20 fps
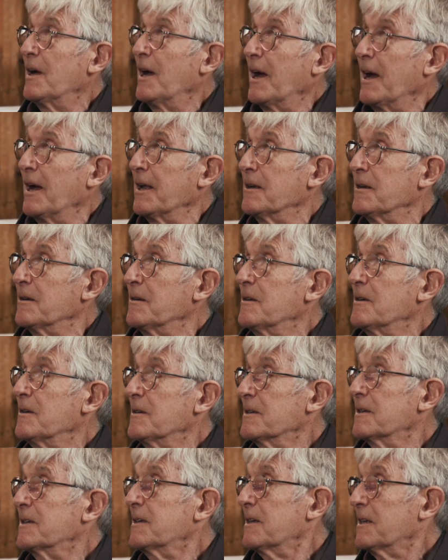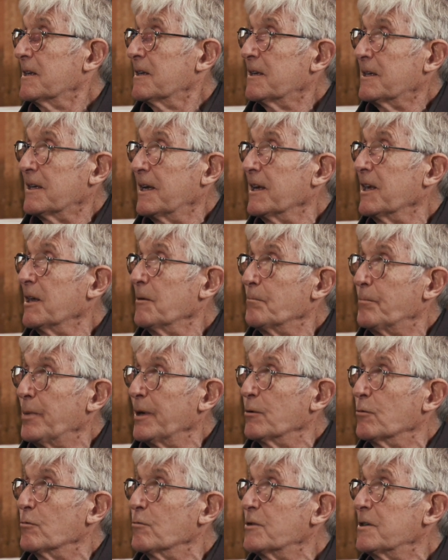and get it
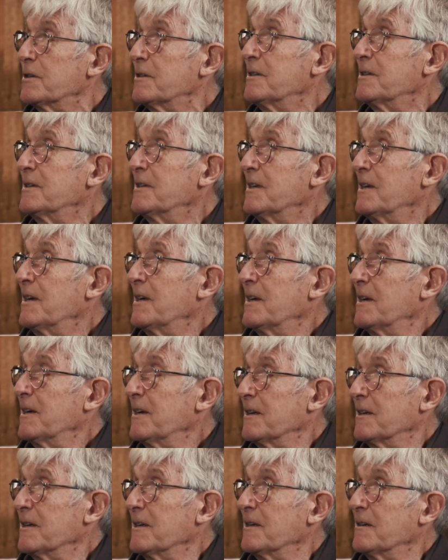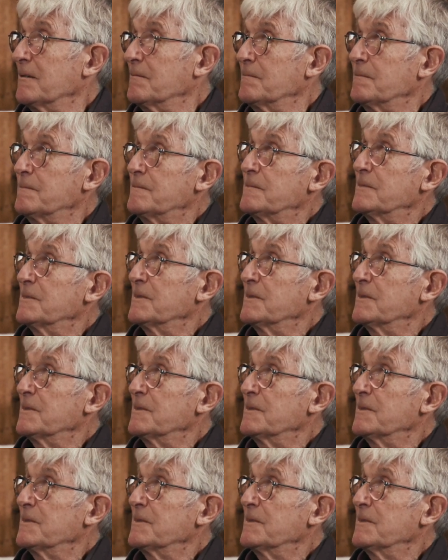built. I